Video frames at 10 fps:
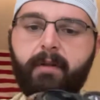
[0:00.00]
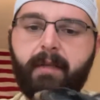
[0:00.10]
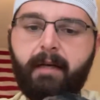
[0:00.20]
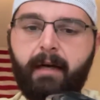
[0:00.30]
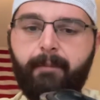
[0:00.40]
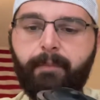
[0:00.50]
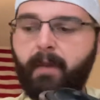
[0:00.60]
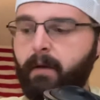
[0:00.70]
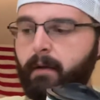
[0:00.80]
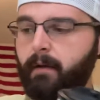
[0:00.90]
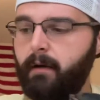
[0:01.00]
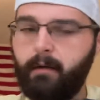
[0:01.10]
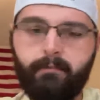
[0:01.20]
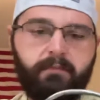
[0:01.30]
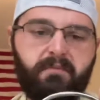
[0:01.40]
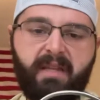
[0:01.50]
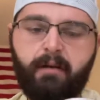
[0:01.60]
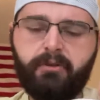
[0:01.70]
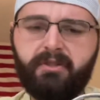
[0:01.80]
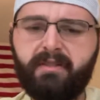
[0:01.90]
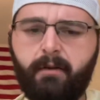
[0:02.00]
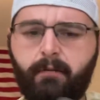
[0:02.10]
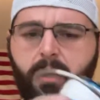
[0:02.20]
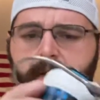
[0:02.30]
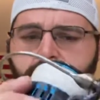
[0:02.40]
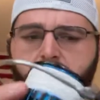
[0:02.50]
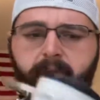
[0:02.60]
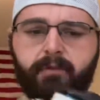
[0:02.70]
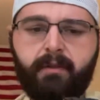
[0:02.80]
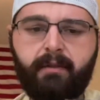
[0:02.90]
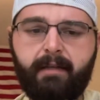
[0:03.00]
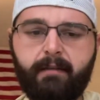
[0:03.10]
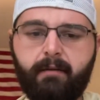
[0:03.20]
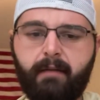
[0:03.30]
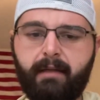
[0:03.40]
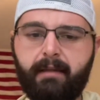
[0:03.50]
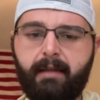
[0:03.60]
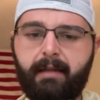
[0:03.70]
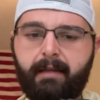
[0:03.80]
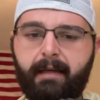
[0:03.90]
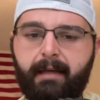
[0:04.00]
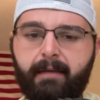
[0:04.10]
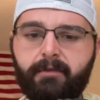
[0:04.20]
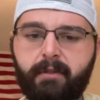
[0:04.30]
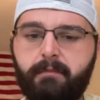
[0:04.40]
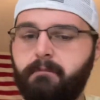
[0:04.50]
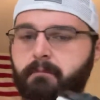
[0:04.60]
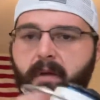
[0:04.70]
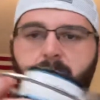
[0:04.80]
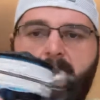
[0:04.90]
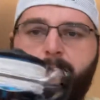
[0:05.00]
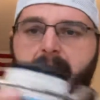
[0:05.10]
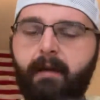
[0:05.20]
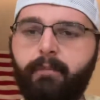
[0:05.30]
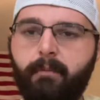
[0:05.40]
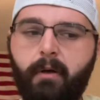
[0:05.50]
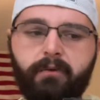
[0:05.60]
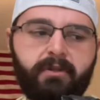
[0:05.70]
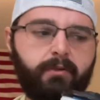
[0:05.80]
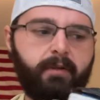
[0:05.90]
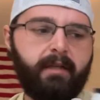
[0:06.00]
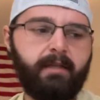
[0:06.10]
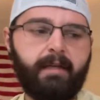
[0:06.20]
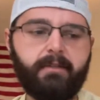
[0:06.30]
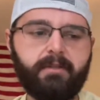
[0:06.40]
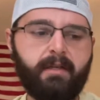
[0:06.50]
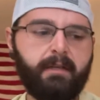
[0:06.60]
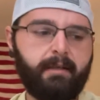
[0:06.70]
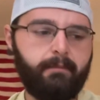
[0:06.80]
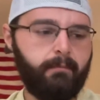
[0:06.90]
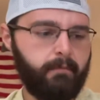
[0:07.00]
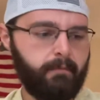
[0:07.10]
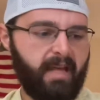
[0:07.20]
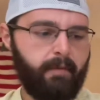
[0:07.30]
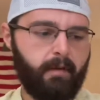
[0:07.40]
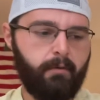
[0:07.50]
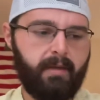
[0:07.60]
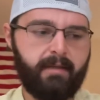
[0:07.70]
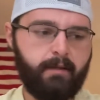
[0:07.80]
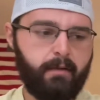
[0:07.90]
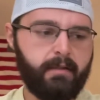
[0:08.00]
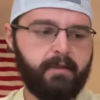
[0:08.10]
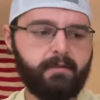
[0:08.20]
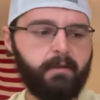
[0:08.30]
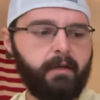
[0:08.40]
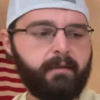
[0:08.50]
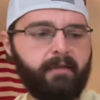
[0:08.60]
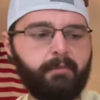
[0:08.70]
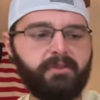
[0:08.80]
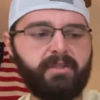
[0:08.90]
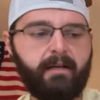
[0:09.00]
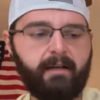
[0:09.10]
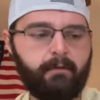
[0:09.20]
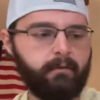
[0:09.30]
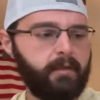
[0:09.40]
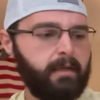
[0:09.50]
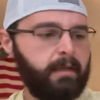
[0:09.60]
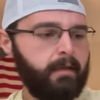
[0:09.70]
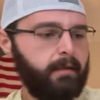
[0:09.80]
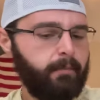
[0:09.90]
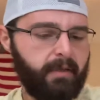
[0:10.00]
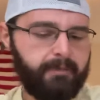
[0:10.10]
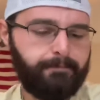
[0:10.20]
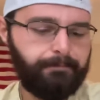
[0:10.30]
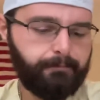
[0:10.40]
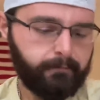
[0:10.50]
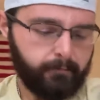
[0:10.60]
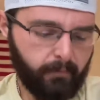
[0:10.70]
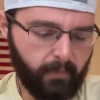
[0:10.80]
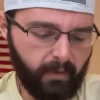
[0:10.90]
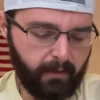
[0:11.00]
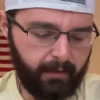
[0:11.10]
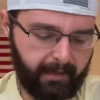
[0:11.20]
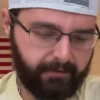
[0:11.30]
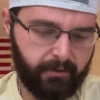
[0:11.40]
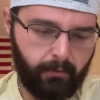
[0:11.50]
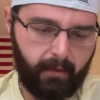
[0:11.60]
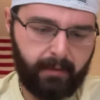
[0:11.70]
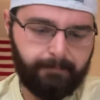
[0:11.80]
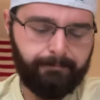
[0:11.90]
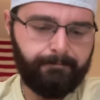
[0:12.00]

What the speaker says: they got. They don't just sell rods, reels, or anything like that. They actually, I'm not paid promotion or anything. I just thought they gave me a great deal on this, so I'd give them a shout out. But yeah, so